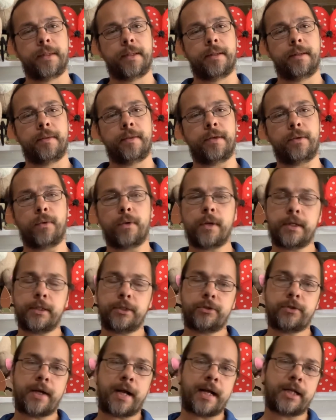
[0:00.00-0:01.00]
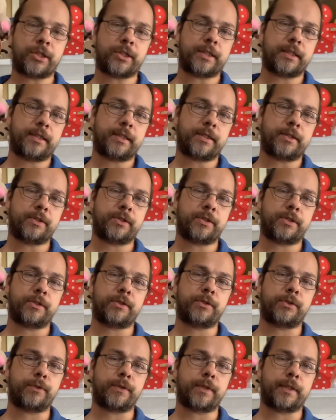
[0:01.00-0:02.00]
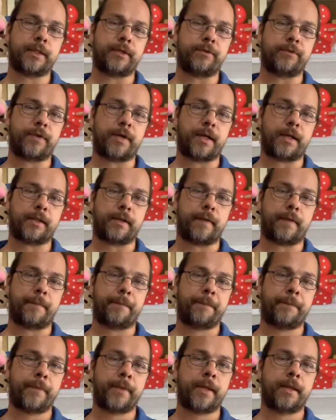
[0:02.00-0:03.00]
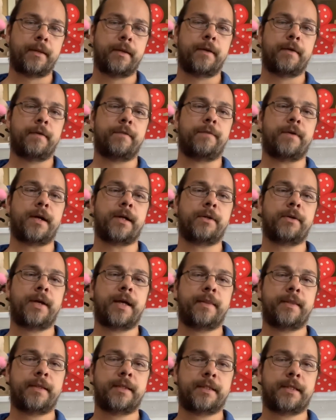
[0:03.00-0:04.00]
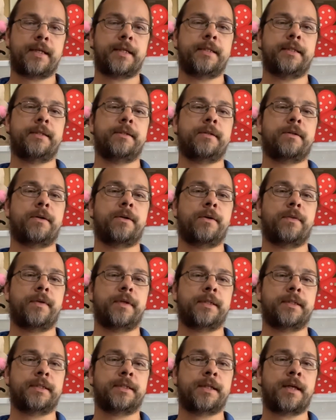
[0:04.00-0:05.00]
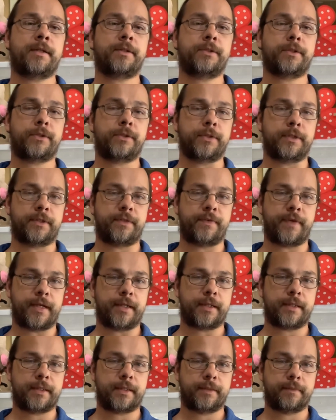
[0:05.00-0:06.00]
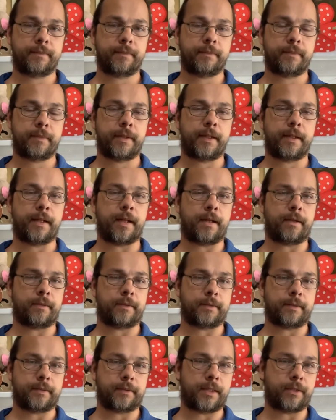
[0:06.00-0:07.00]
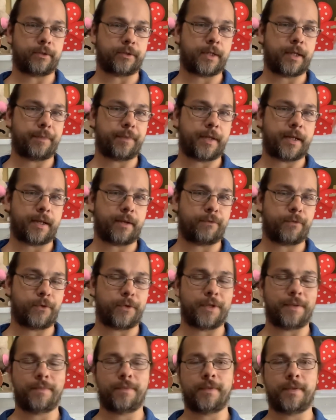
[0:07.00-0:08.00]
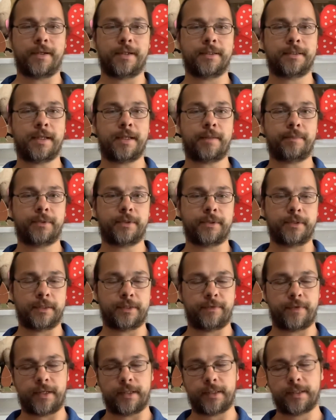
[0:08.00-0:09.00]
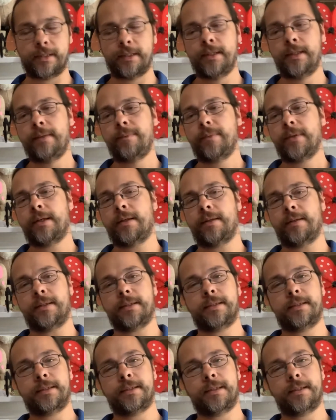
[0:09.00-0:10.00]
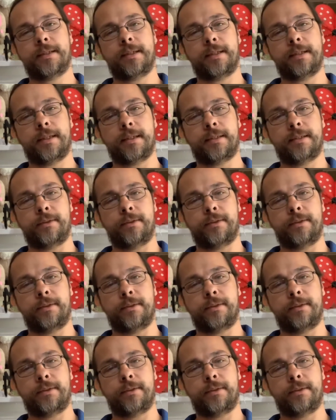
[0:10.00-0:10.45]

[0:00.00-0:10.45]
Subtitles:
The orchestra actually tells the story in Wagner. Wagner had this idea called the Gesamtkunstwerk, and I'll type that out for you, the Gesamtkunstwerk, and this is the collected